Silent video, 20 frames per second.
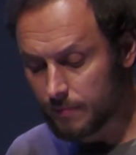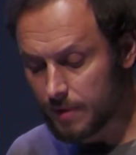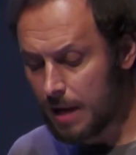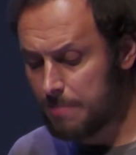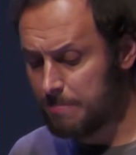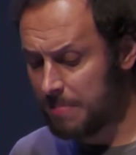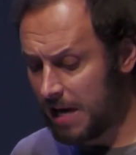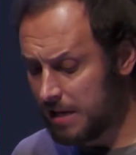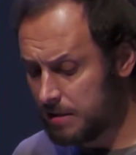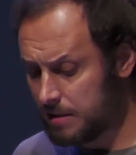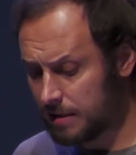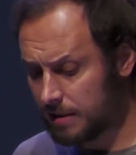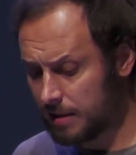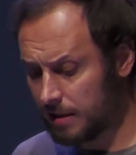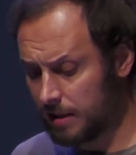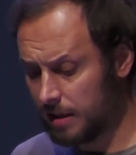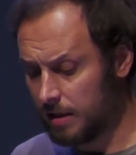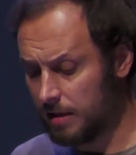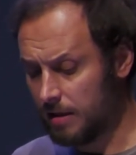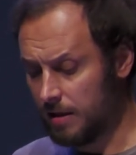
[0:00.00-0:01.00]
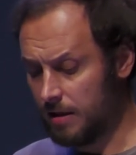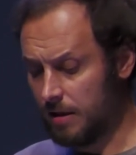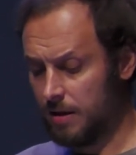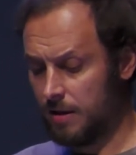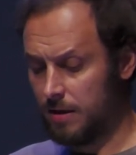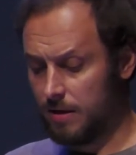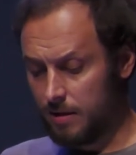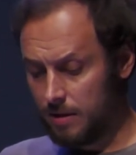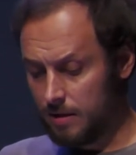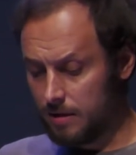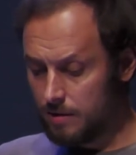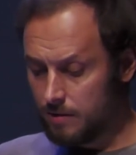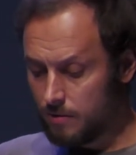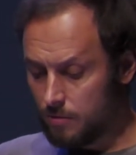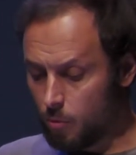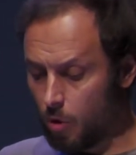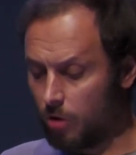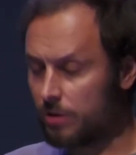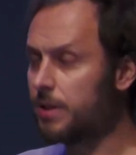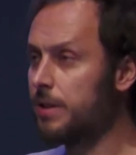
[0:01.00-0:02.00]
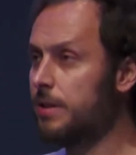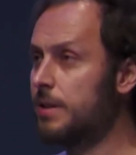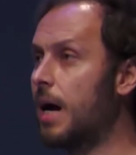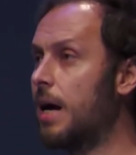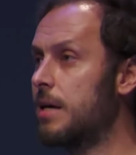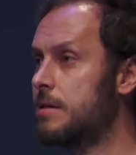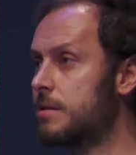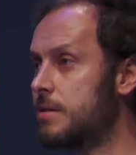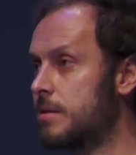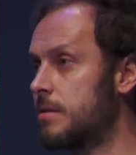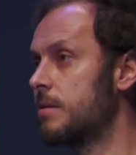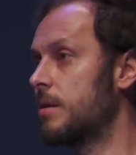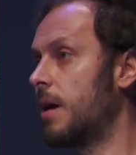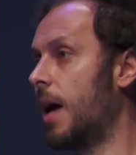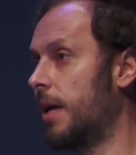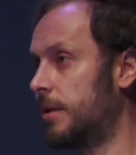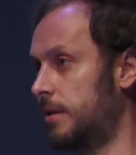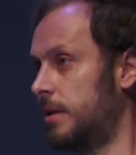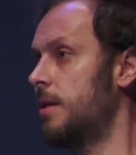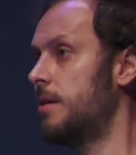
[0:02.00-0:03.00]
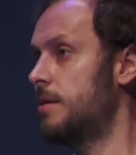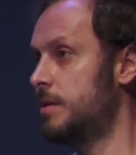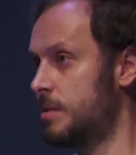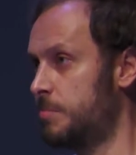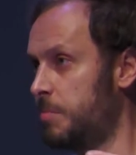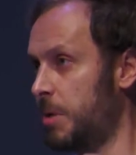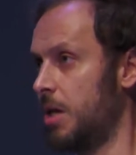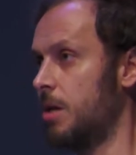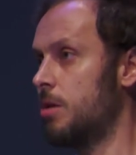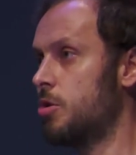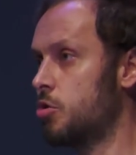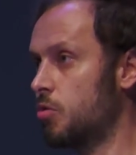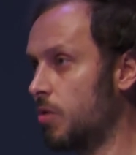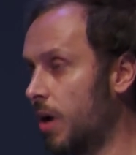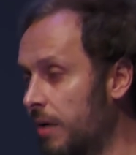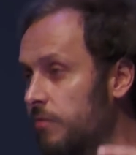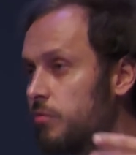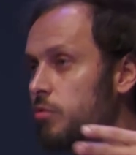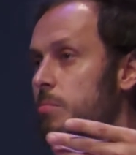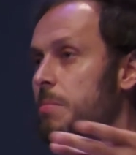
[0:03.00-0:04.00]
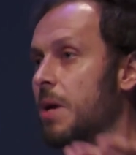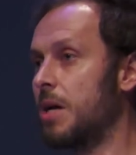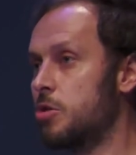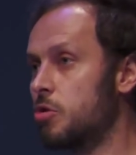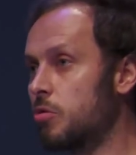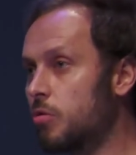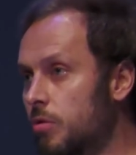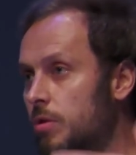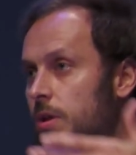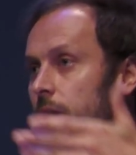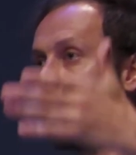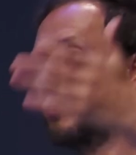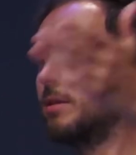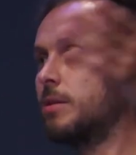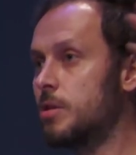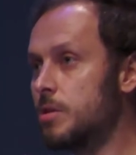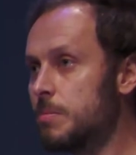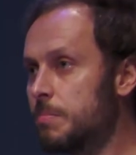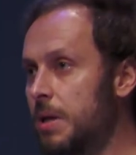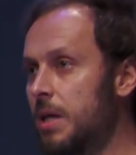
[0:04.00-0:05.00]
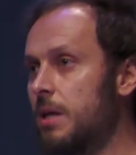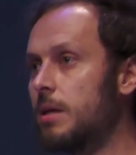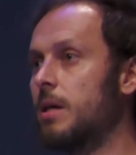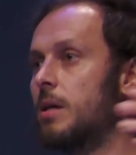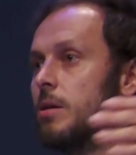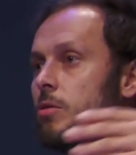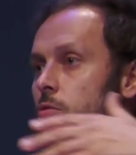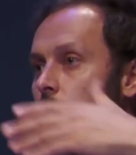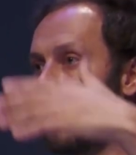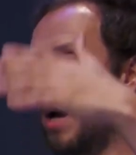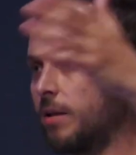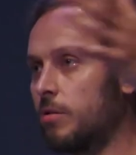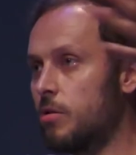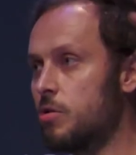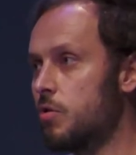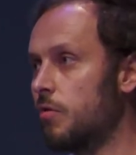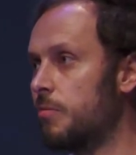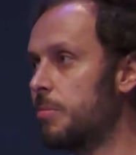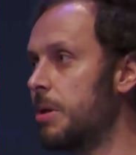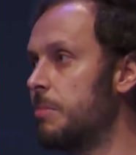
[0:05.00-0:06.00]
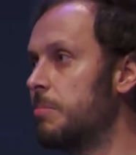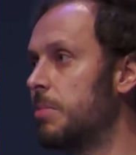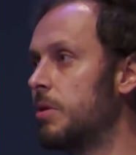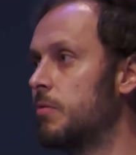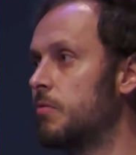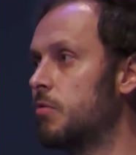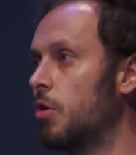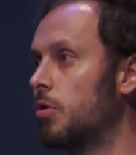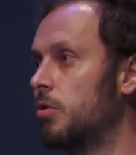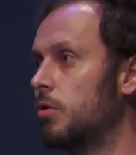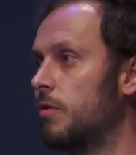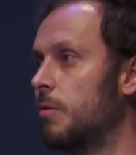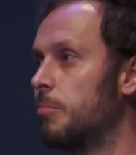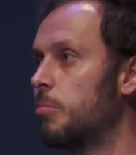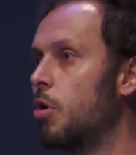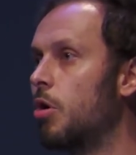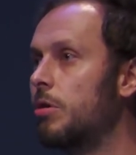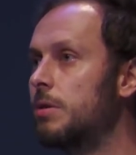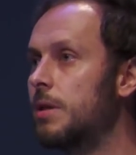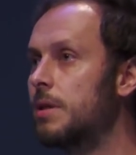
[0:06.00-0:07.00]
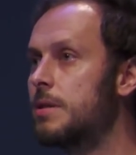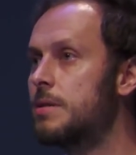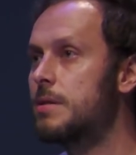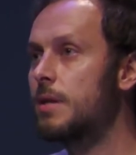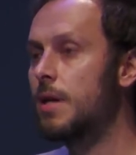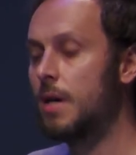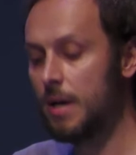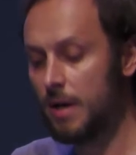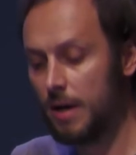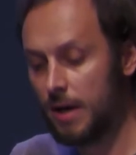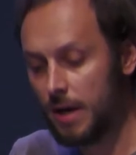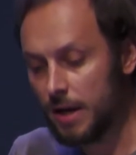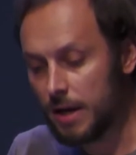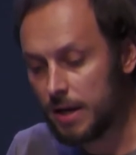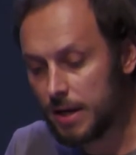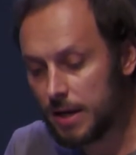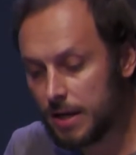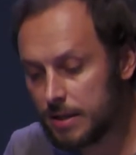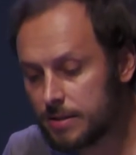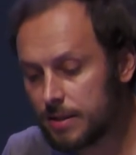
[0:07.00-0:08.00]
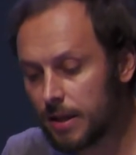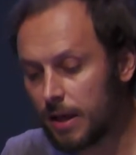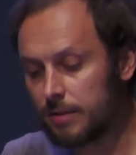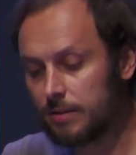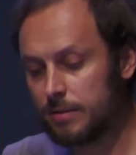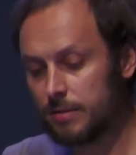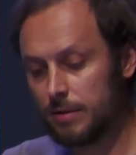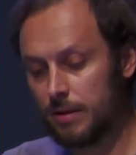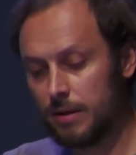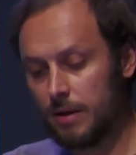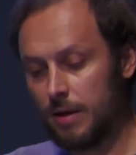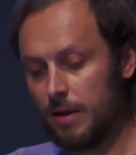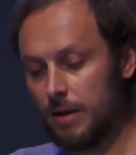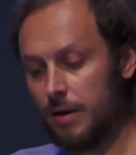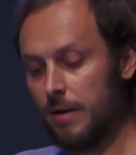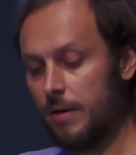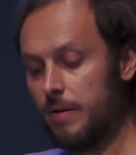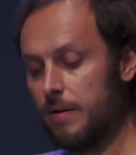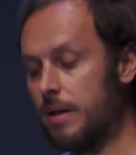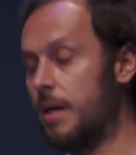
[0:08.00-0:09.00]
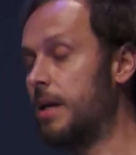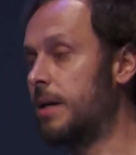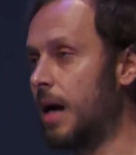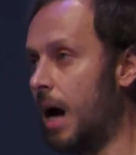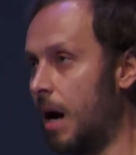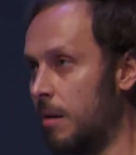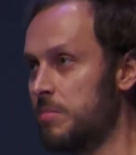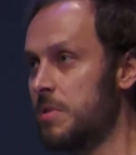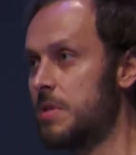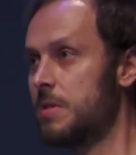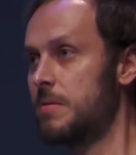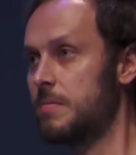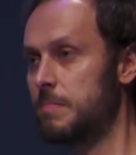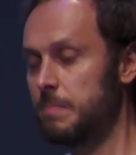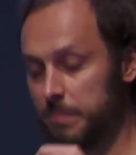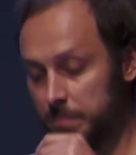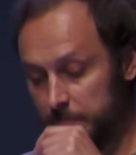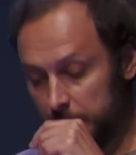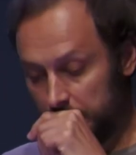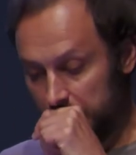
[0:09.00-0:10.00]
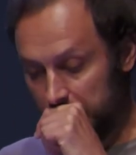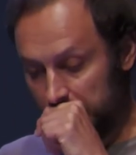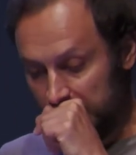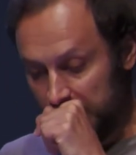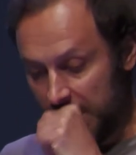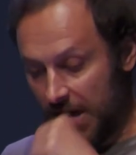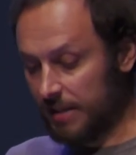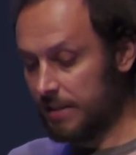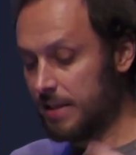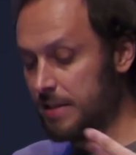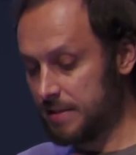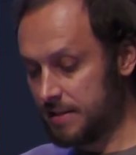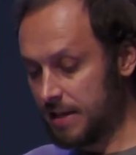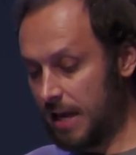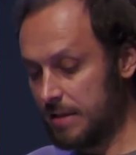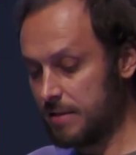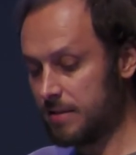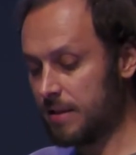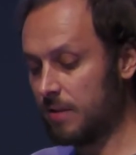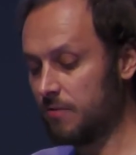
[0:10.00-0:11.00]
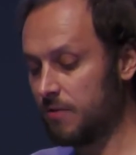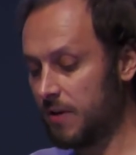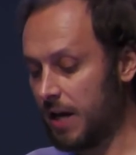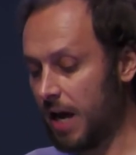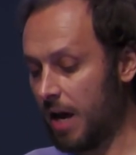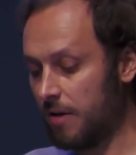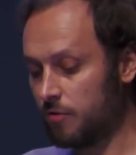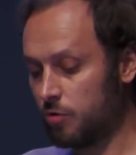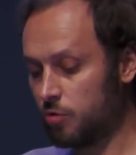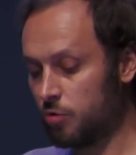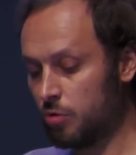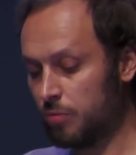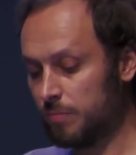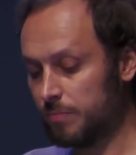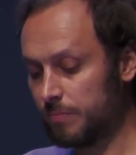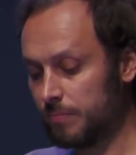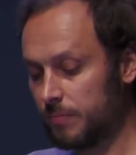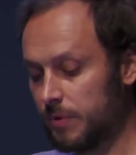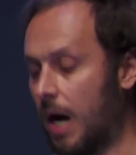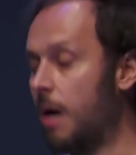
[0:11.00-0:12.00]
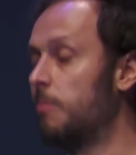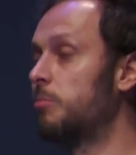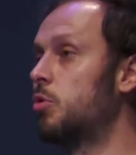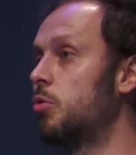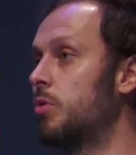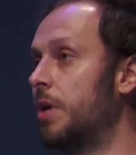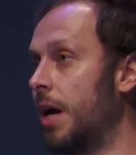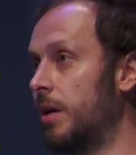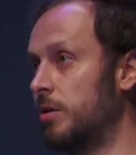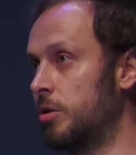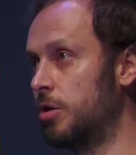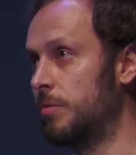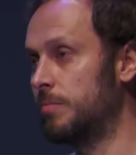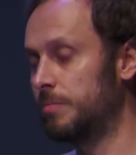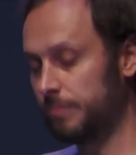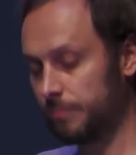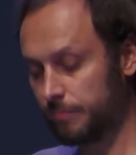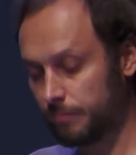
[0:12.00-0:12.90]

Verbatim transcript: and basically, what he does at his speech, you have to imagine Günther Anders speaking to hundreds of people in front of a protest, is that he comes and he says that we have to come together